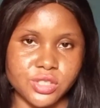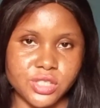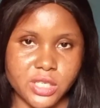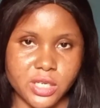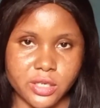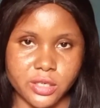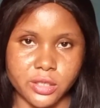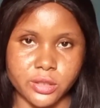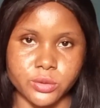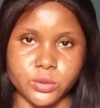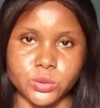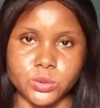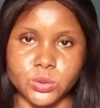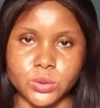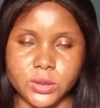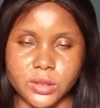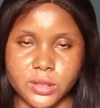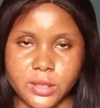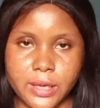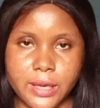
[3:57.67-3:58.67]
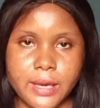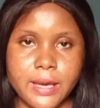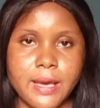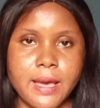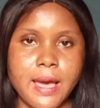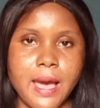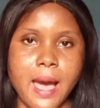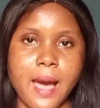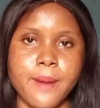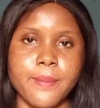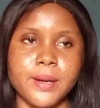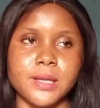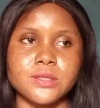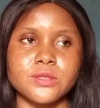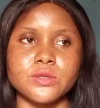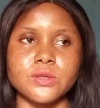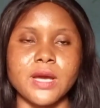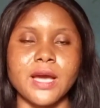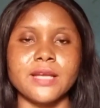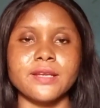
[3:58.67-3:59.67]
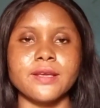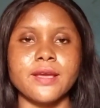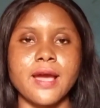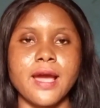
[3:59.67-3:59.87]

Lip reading: channel. Okay, about you. And